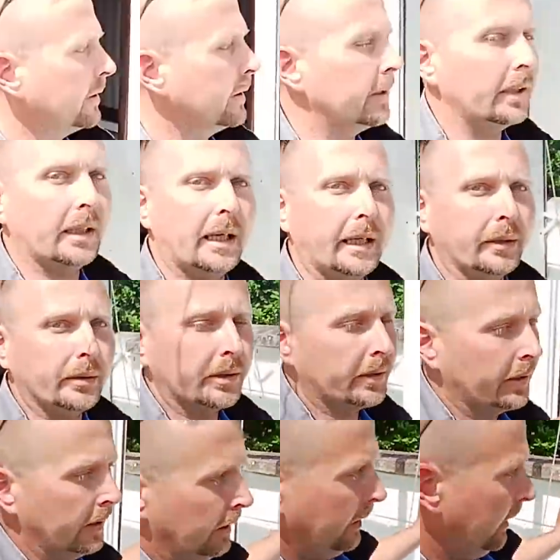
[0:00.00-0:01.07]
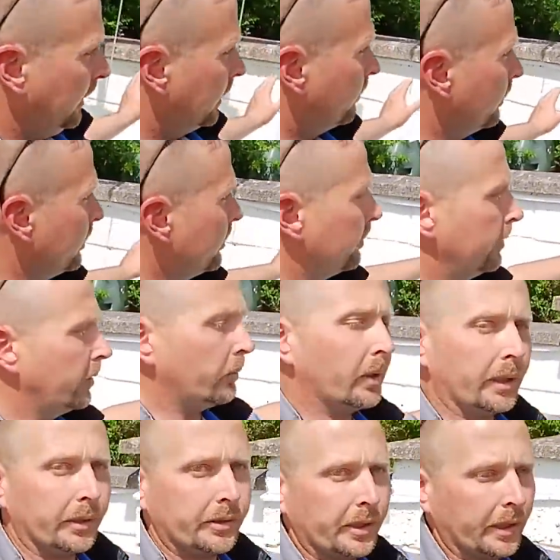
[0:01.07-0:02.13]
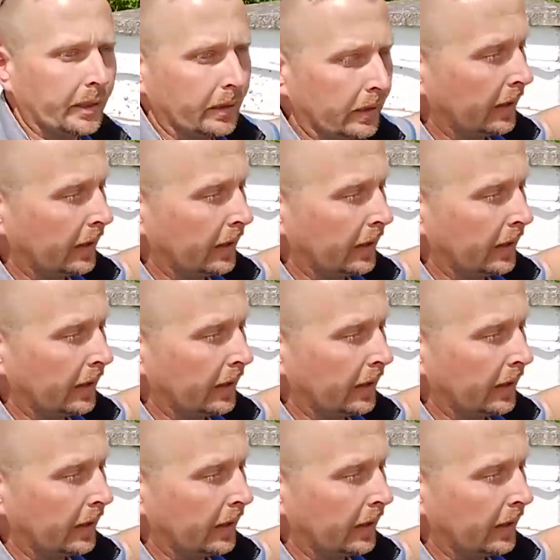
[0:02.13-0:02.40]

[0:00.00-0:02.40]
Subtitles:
into the house runs through the wires here,